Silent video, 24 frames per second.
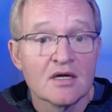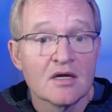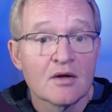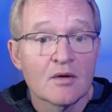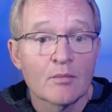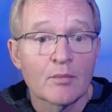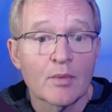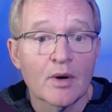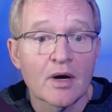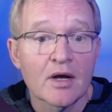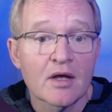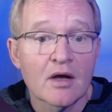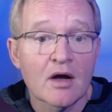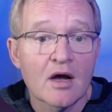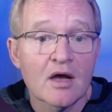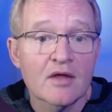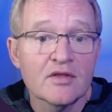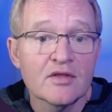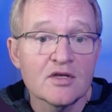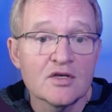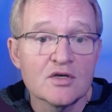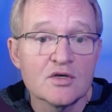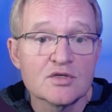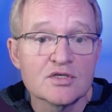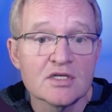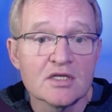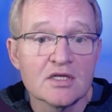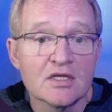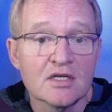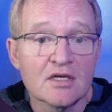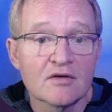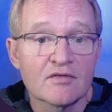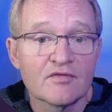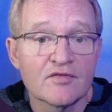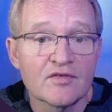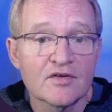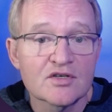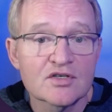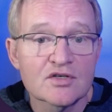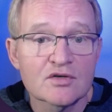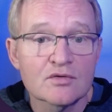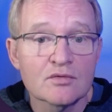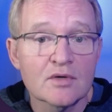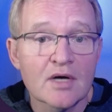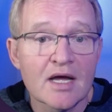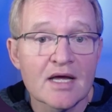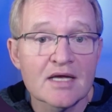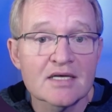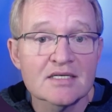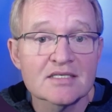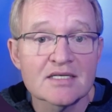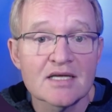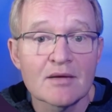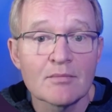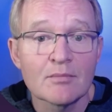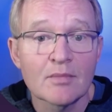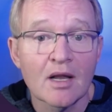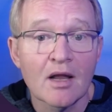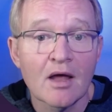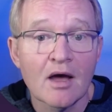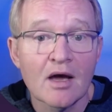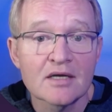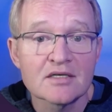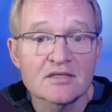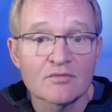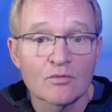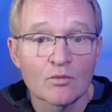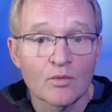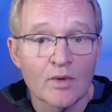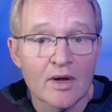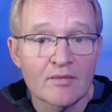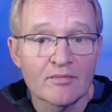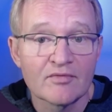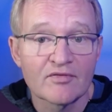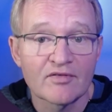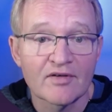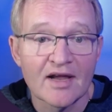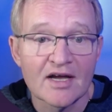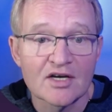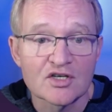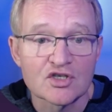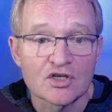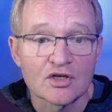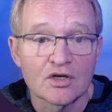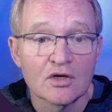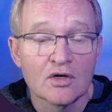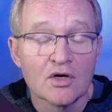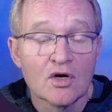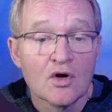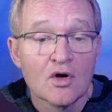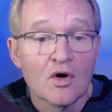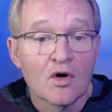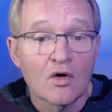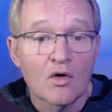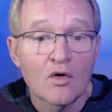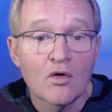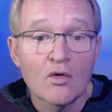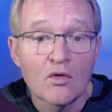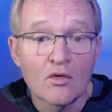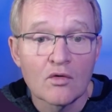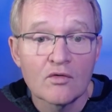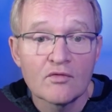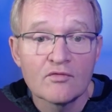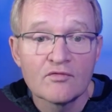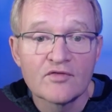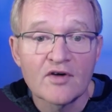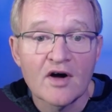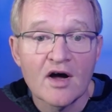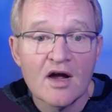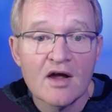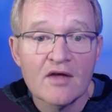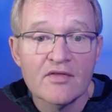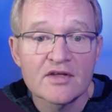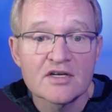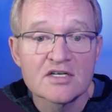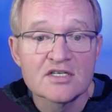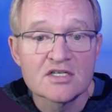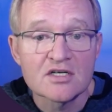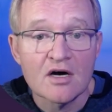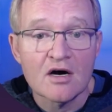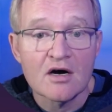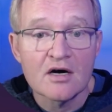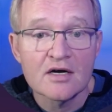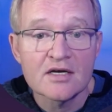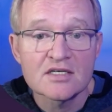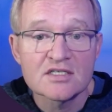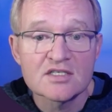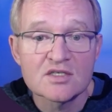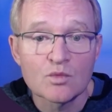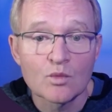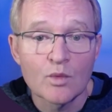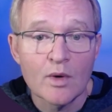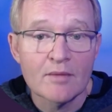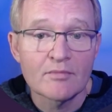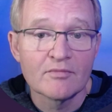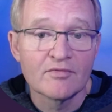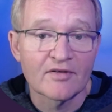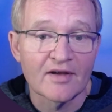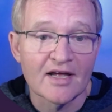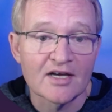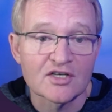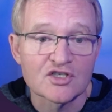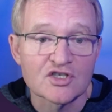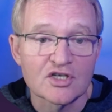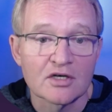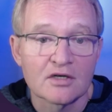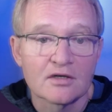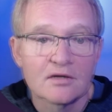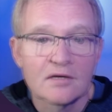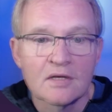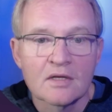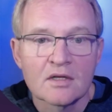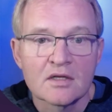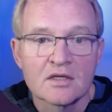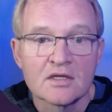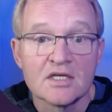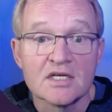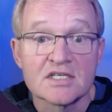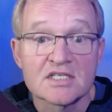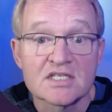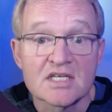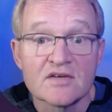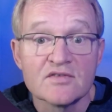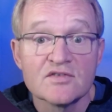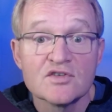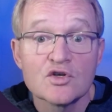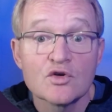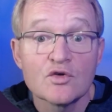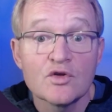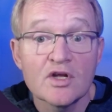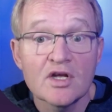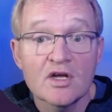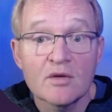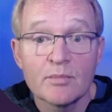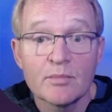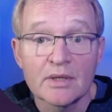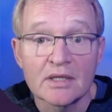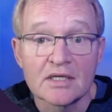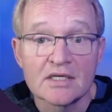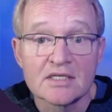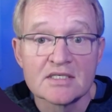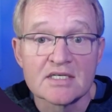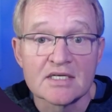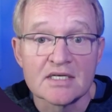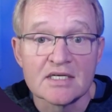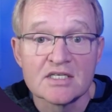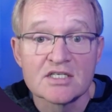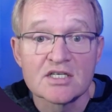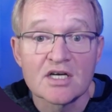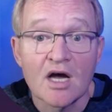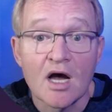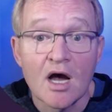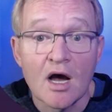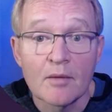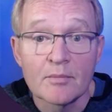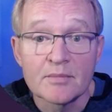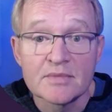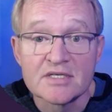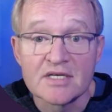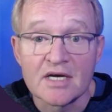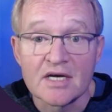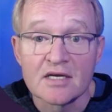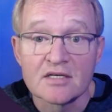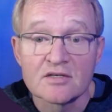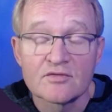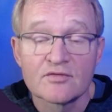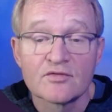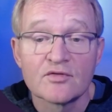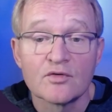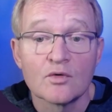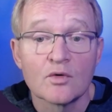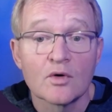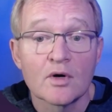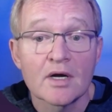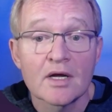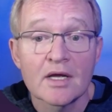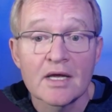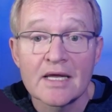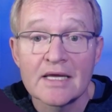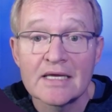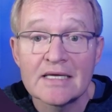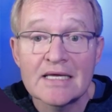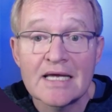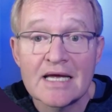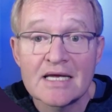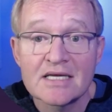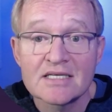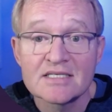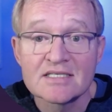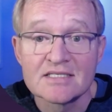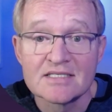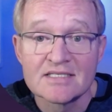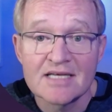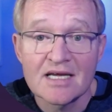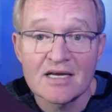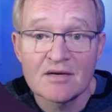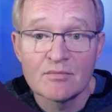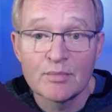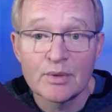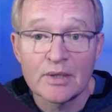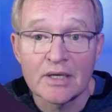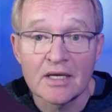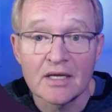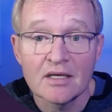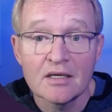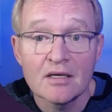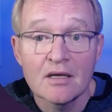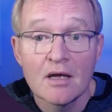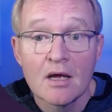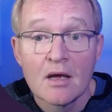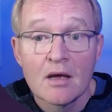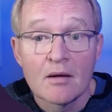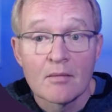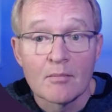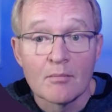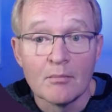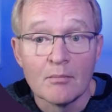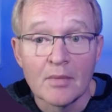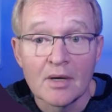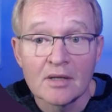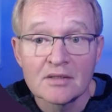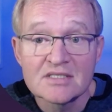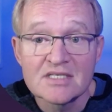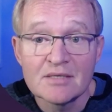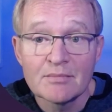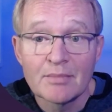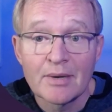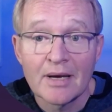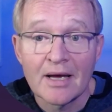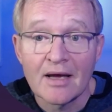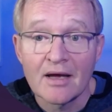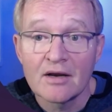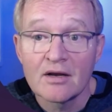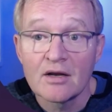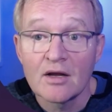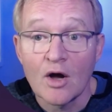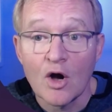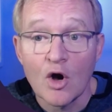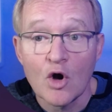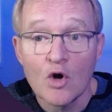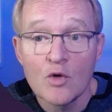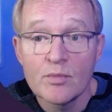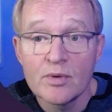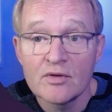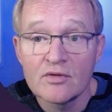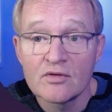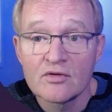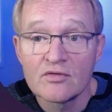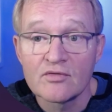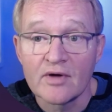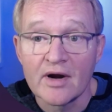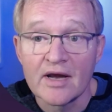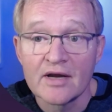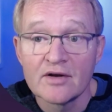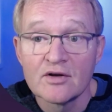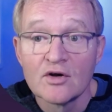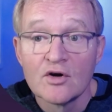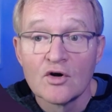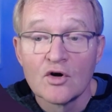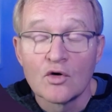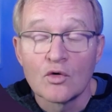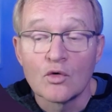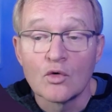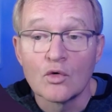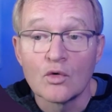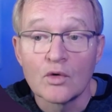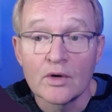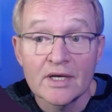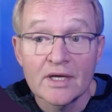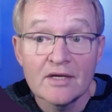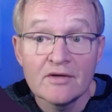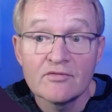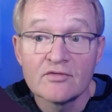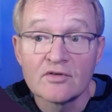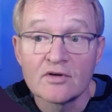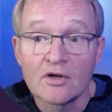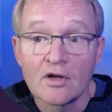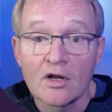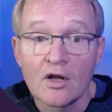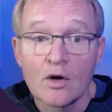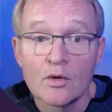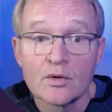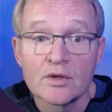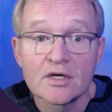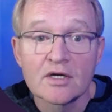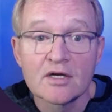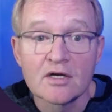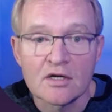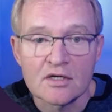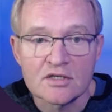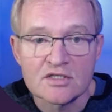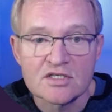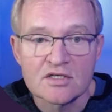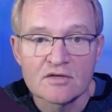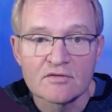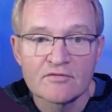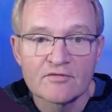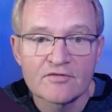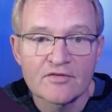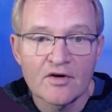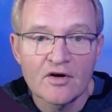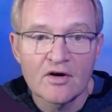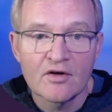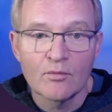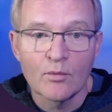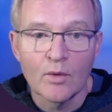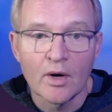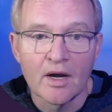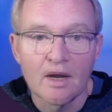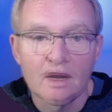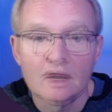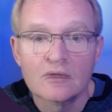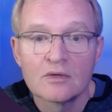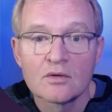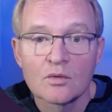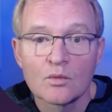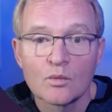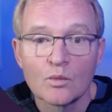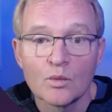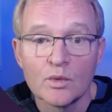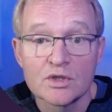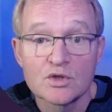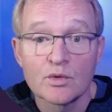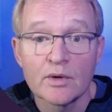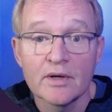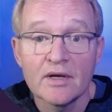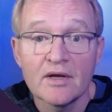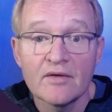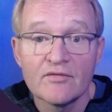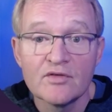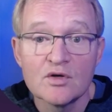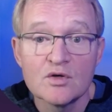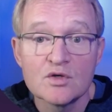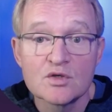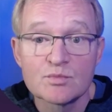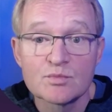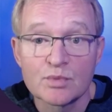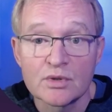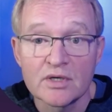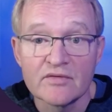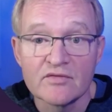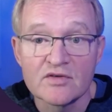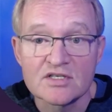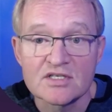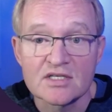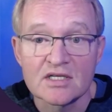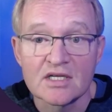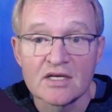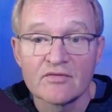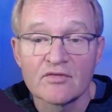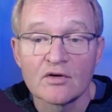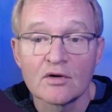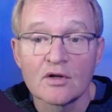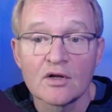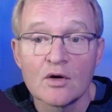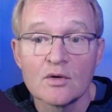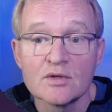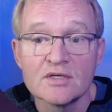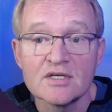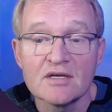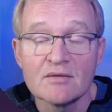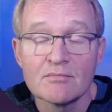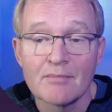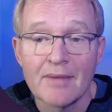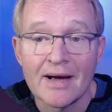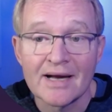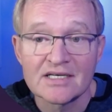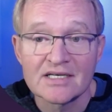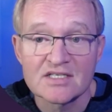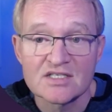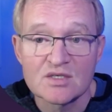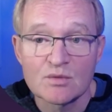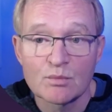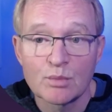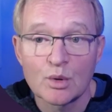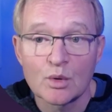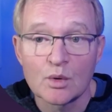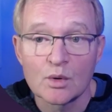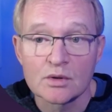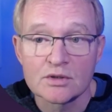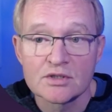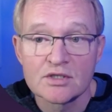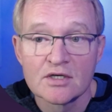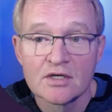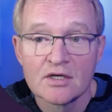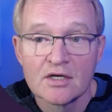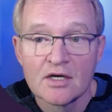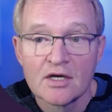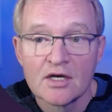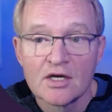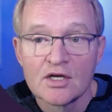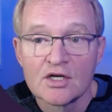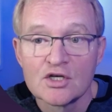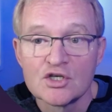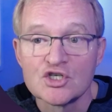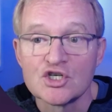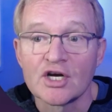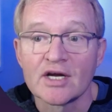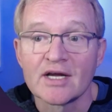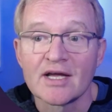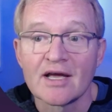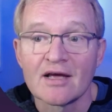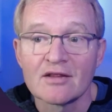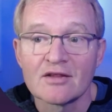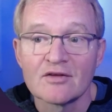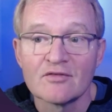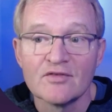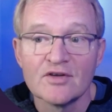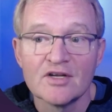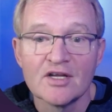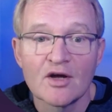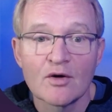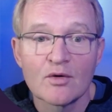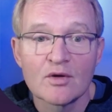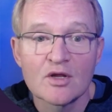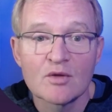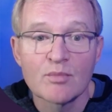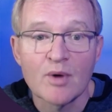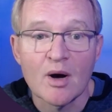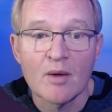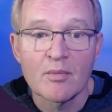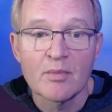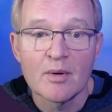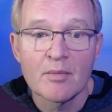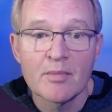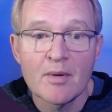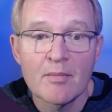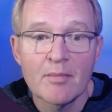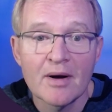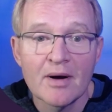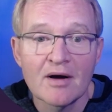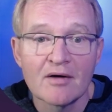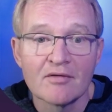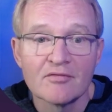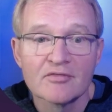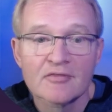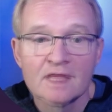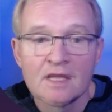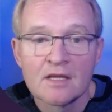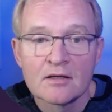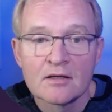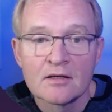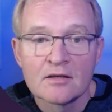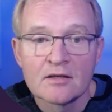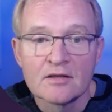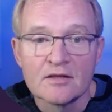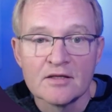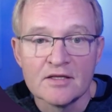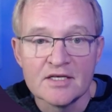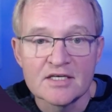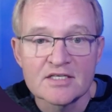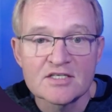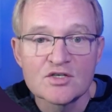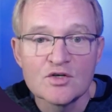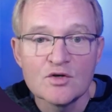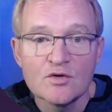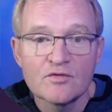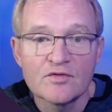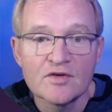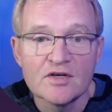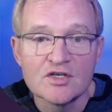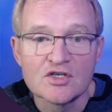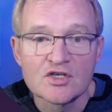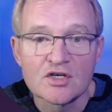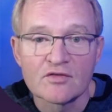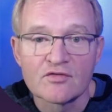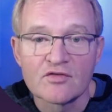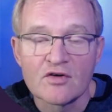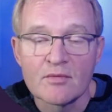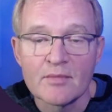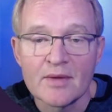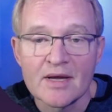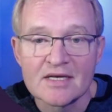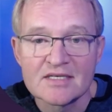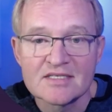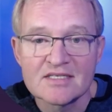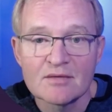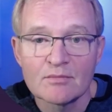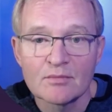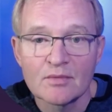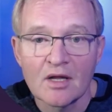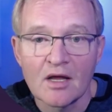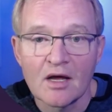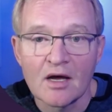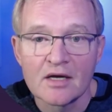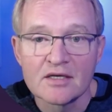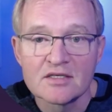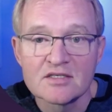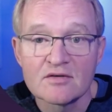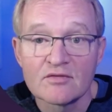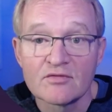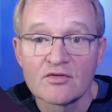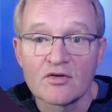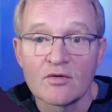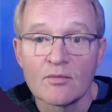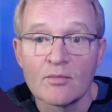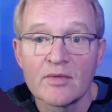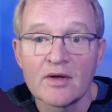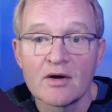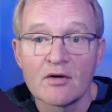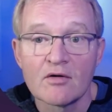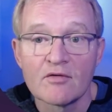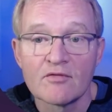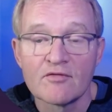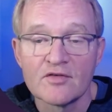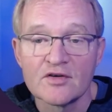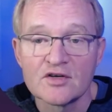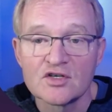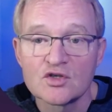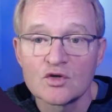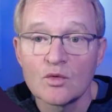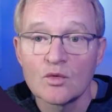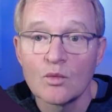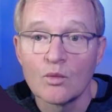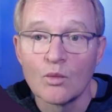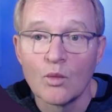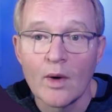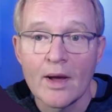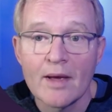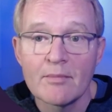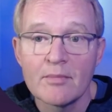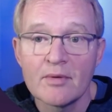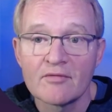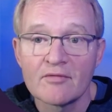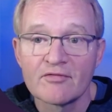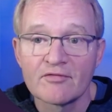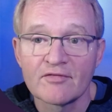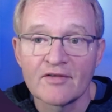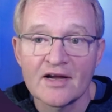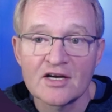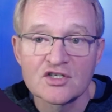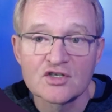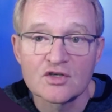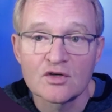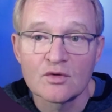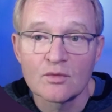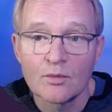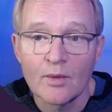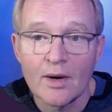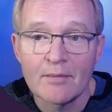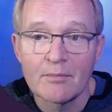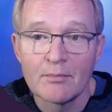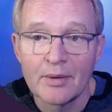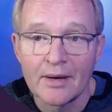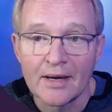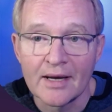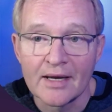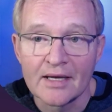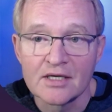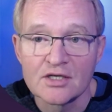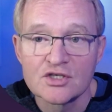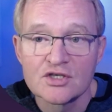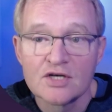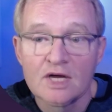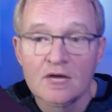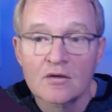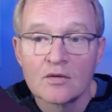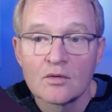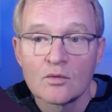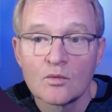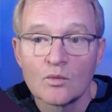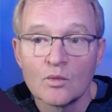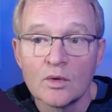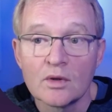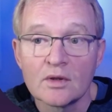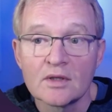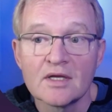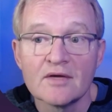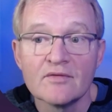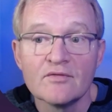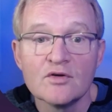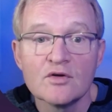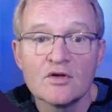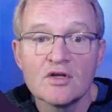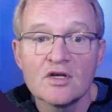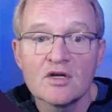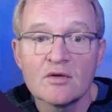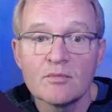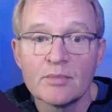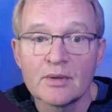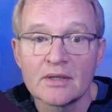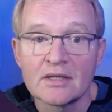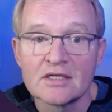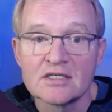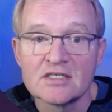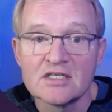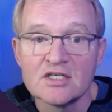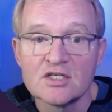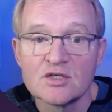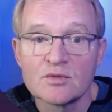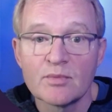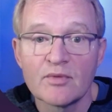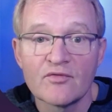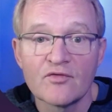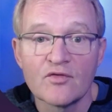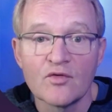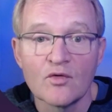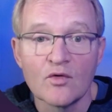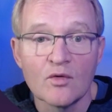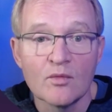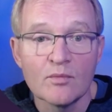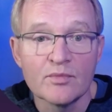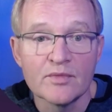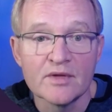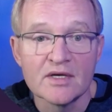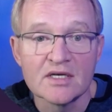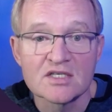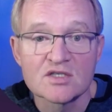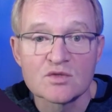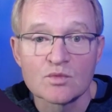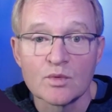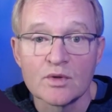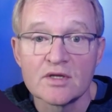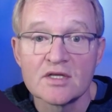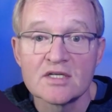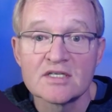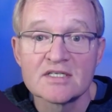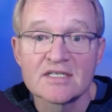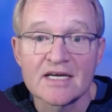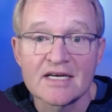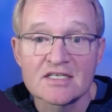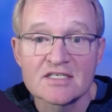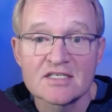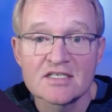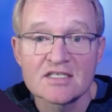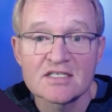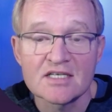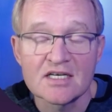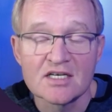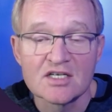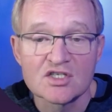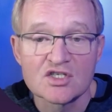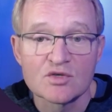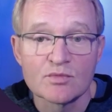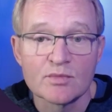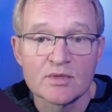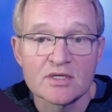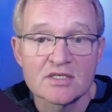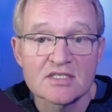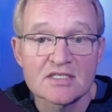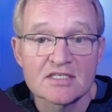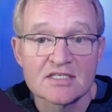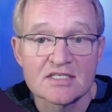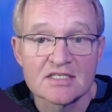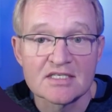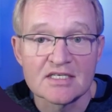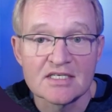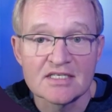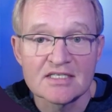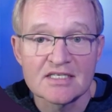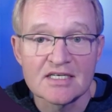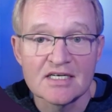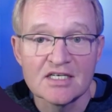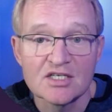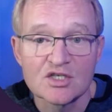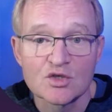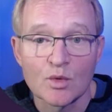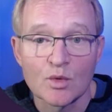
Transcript: by either using the official SMLight web flasher or via the darkxst web flasher. This gives you the ability to update for EZSP, multi-pan, open thread, or even load a custom firmware which we have used previously for loading Matter support. Check out the video in the pop-up above. This new feature from SMLight from their official Web Flasher webpage will give you the ability to perform this with the Texas Instruments CC26